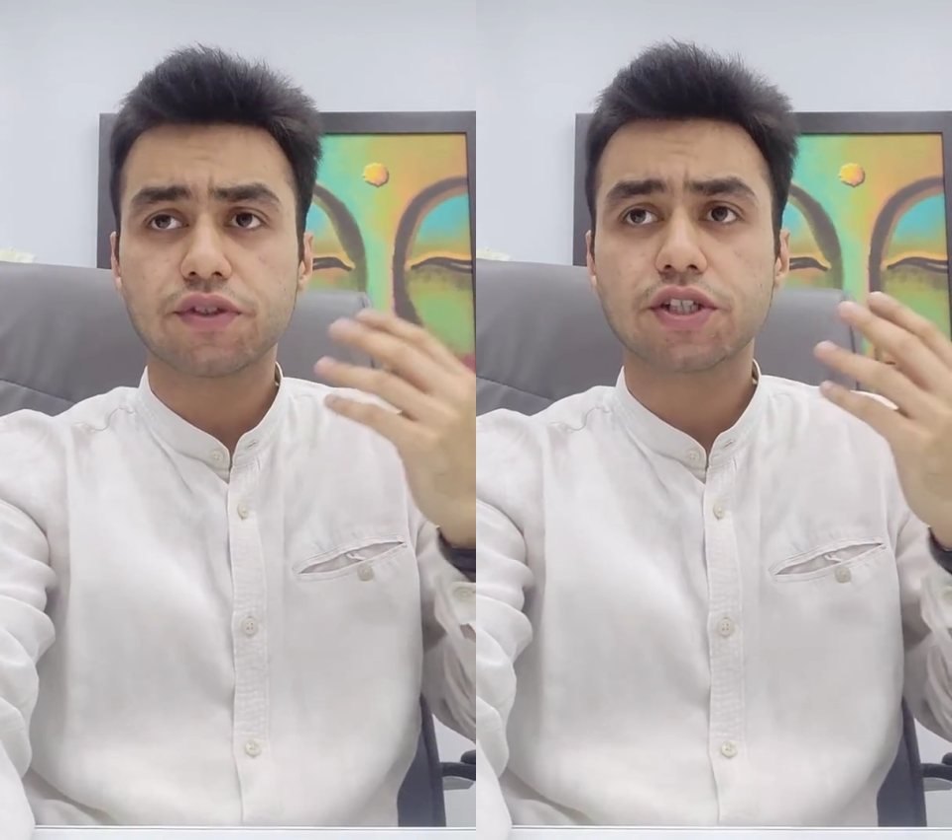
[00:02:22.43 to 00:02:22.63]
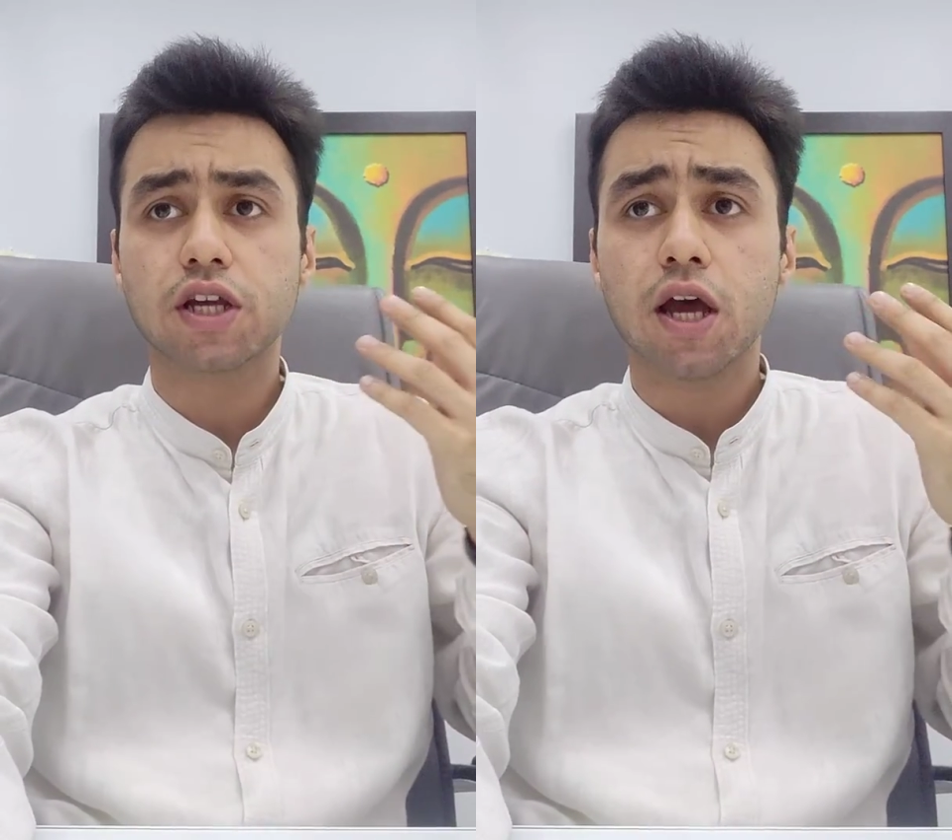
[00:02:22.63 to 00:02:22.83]

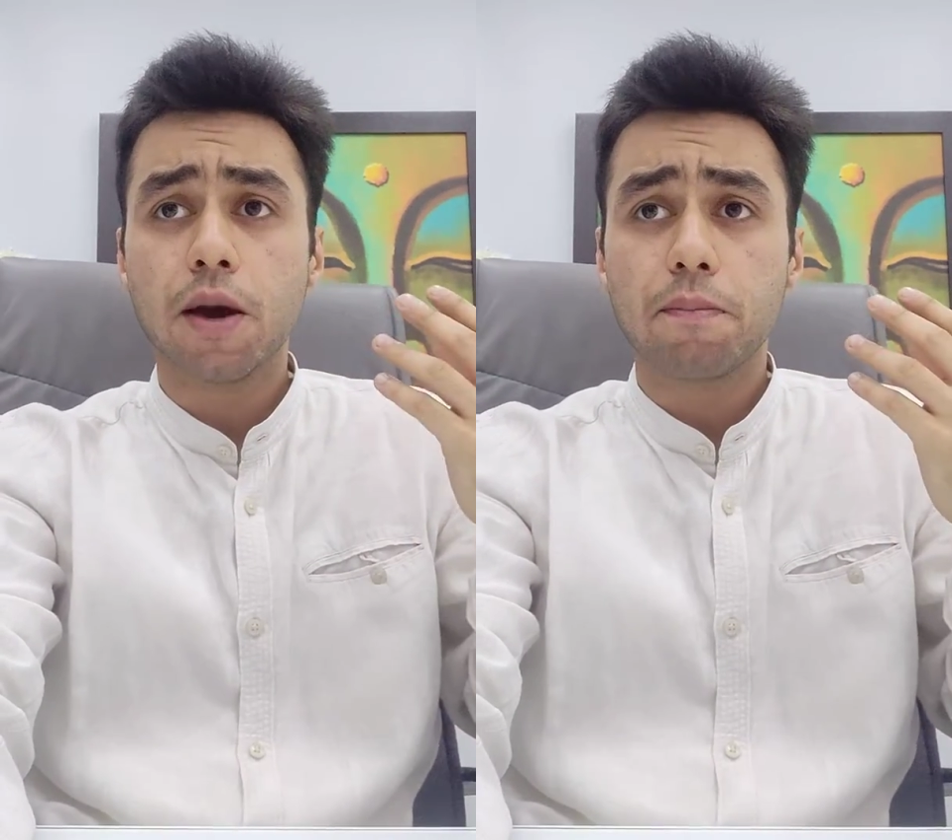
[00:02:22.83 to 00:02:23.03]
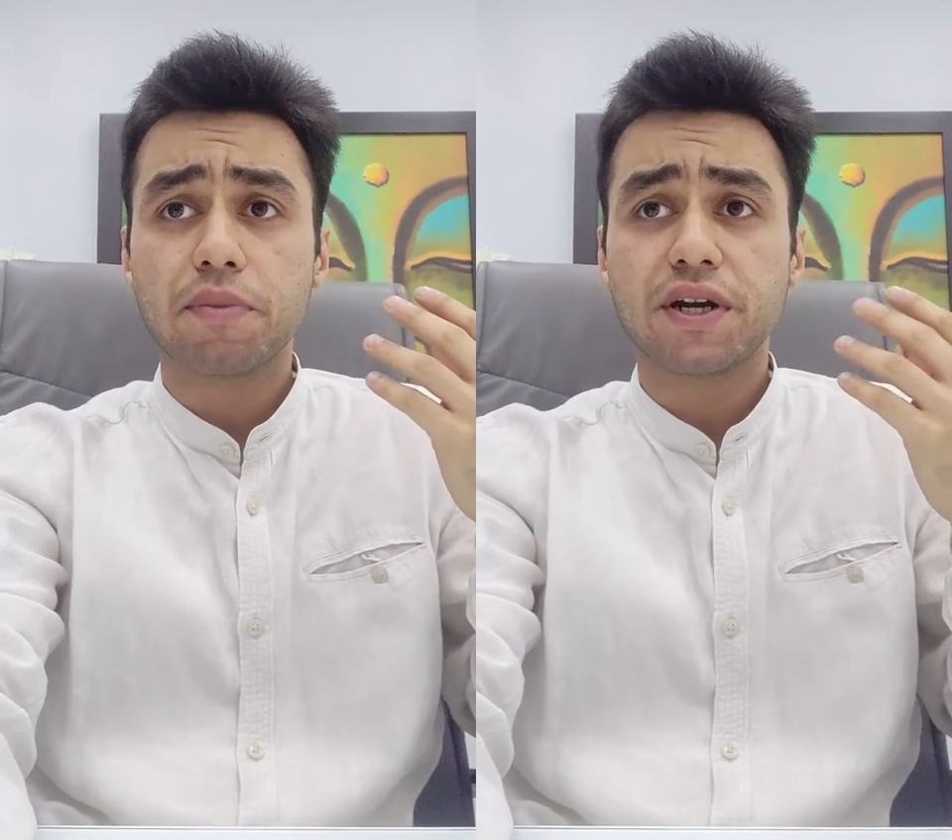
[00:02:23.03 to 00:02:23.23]
this
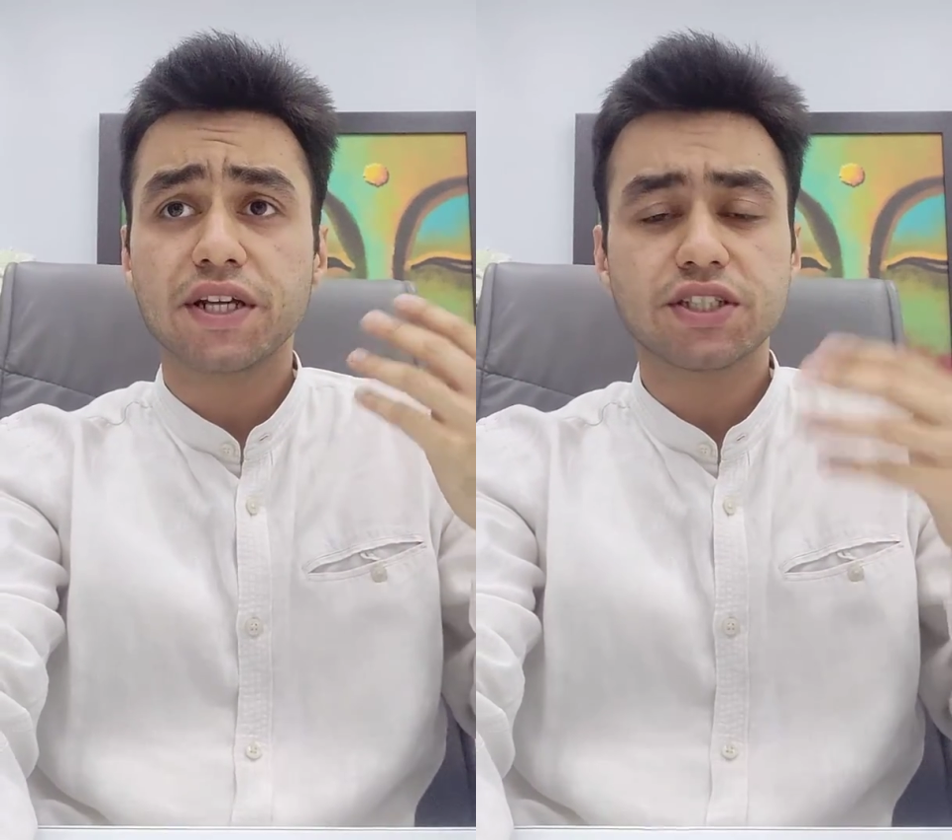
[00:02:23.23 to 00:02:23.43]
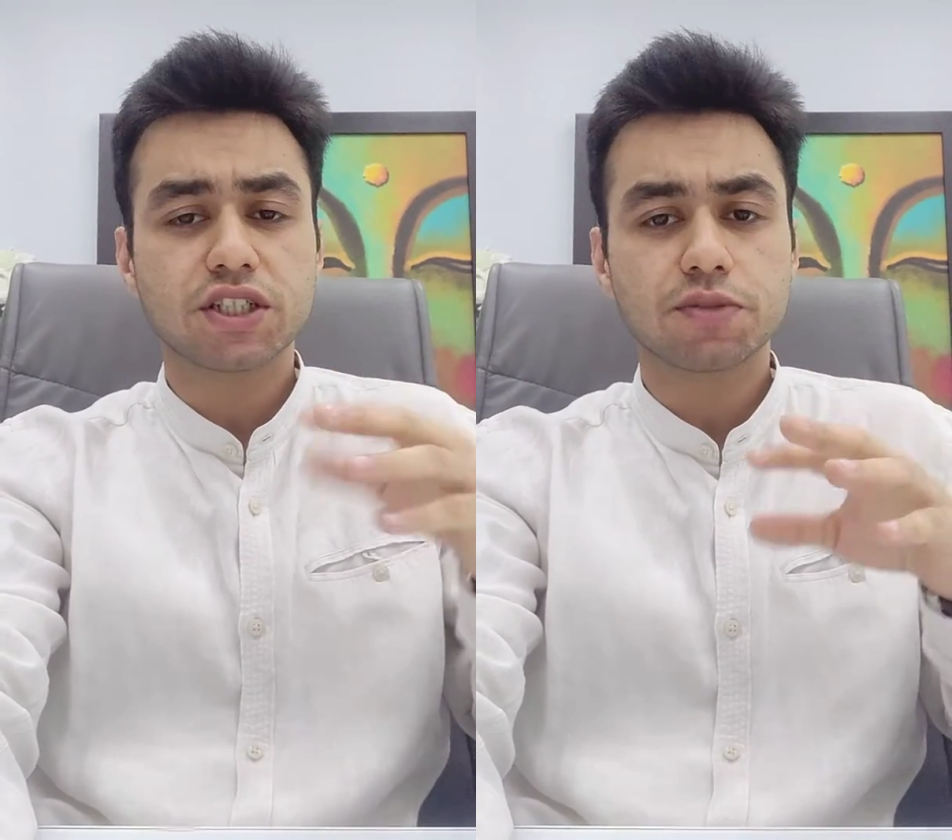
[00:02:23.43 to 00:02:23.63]

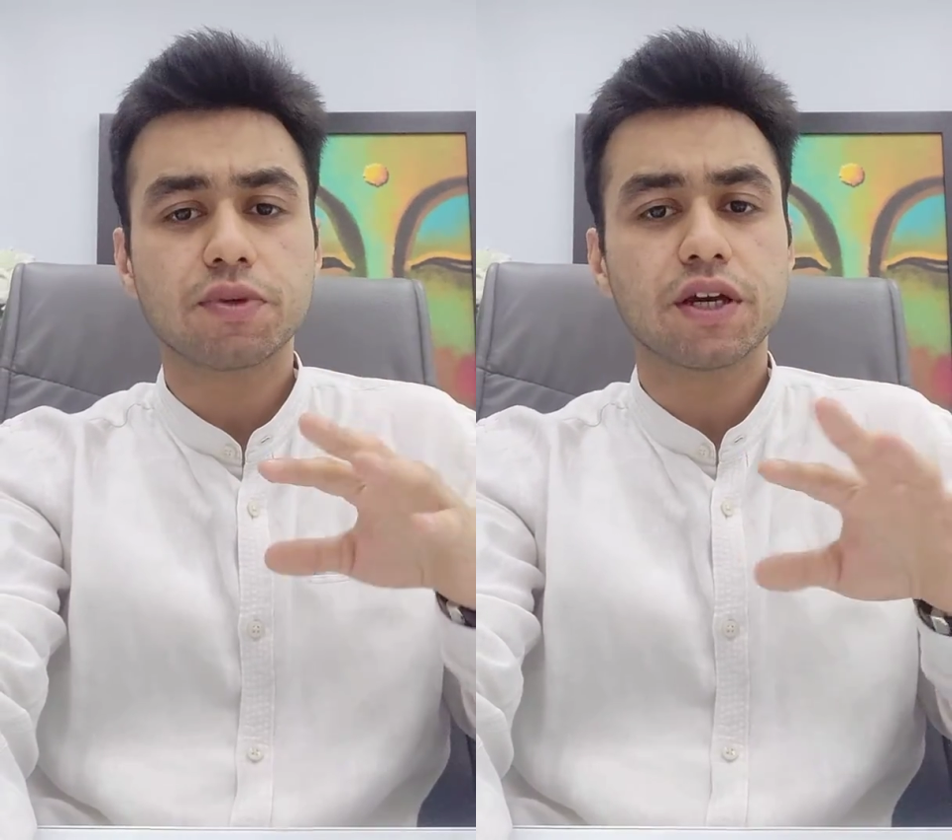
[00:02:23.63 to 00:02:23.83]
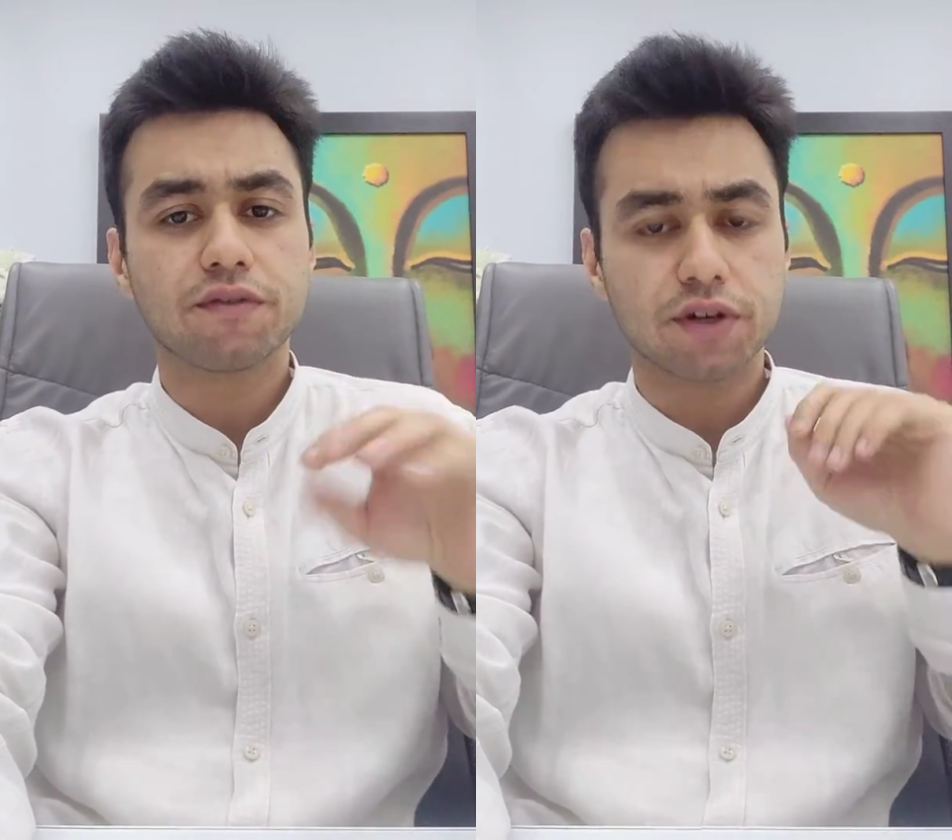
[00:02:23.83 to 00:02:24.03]
pretentious
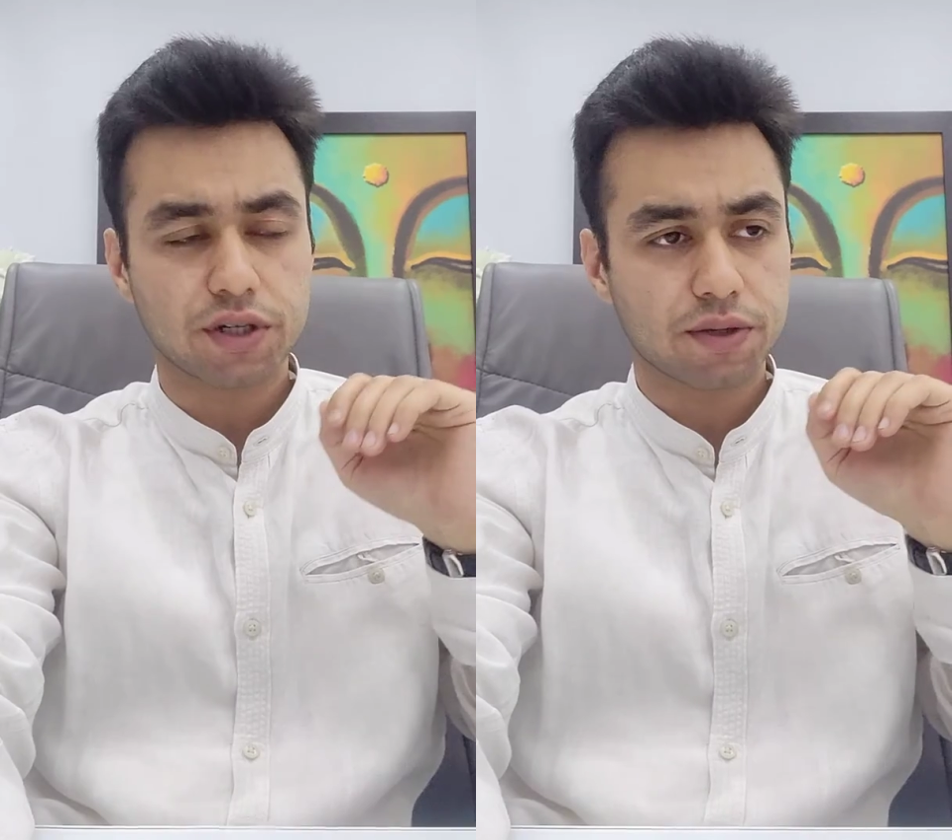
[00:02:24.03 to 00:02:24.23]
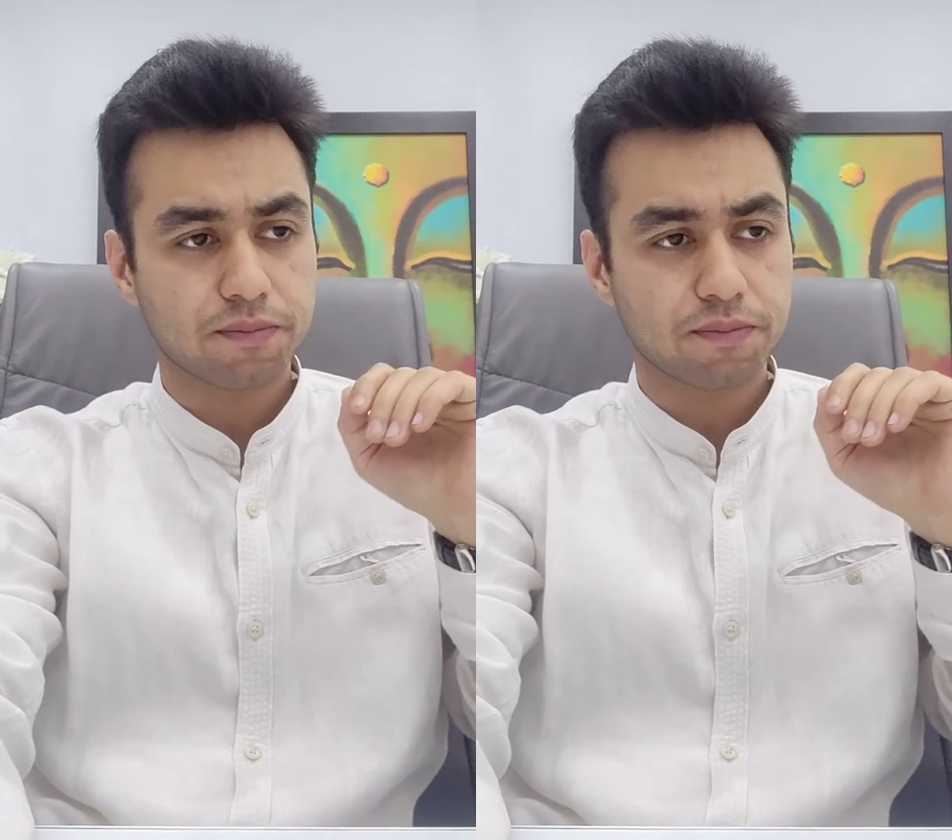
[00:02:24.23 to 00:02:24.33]
behavior.